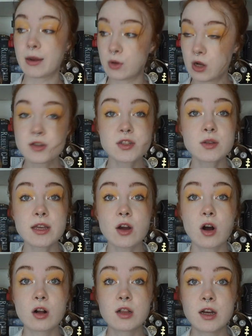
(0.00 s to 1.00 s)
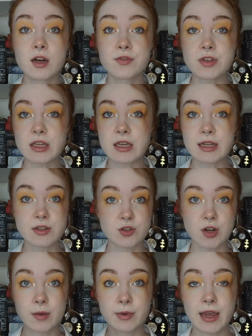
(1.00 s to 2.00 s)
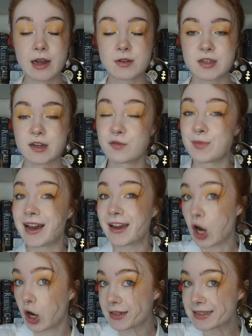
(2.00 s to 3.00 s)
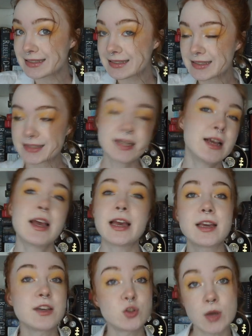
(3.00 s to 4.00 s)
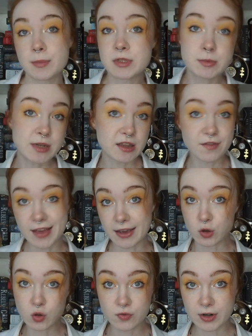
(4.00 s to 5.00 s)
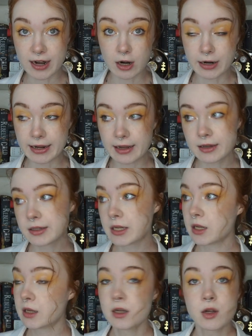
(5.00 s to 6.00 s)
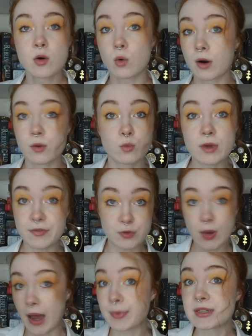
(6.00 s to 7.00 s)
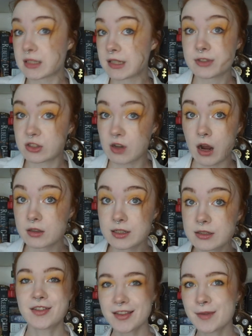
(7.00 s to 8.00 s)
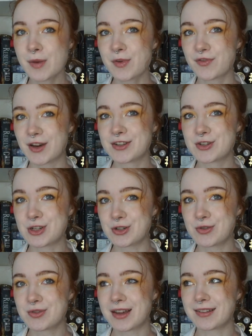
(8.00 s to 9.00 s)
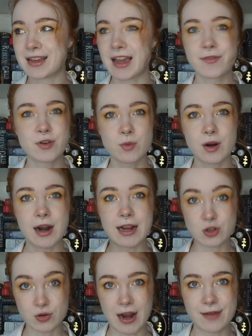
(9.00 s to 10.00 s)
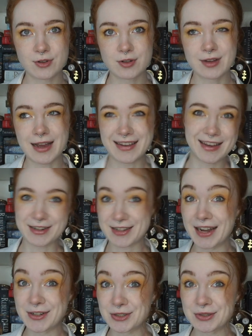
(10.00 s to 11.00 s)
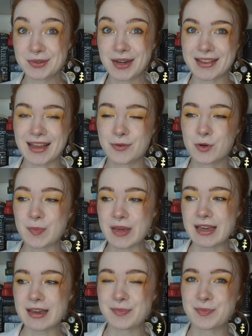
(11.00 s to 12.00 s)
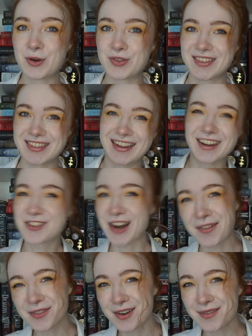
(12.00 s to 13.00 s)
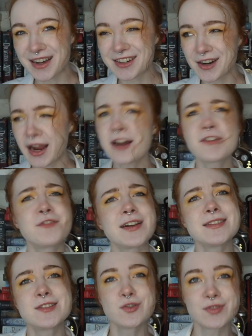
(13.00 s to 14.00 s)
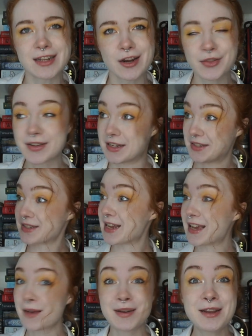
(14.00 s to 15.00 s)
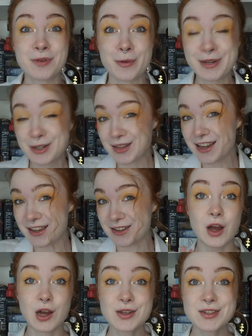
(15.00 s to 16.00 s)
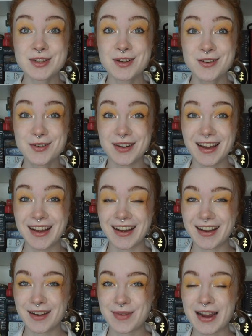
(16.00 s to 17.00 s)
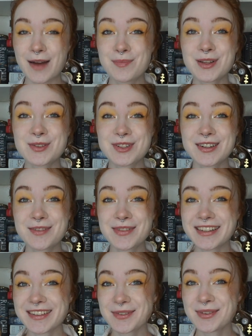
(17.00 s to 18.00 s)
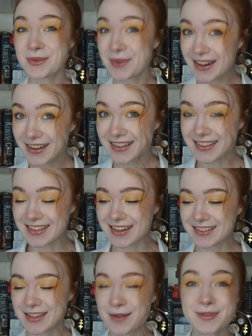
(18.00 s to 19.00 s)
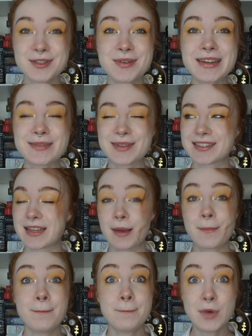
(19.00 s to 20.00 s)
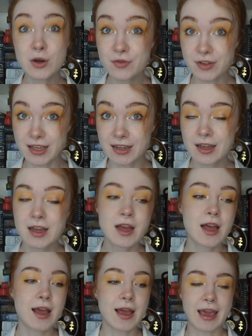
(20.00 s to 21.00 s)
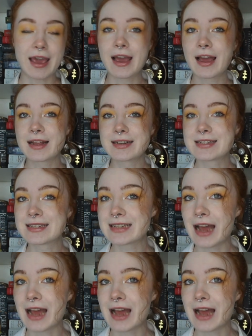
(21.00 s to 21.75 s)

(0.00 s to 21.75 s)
will also link all of the Instagram accounts of my artists in case you happen to be in the Vancouver area. Or if you happen to live in Scotland. I think that might be fun too, that like everywhere I travel, I get a tattoo, and that will be both as like a travel reminder and a fun souvenir that doesn't take up any room in your luggage. Also, my uploads are gonna be a little bit weird in the next couple of weeks because I'm moving, and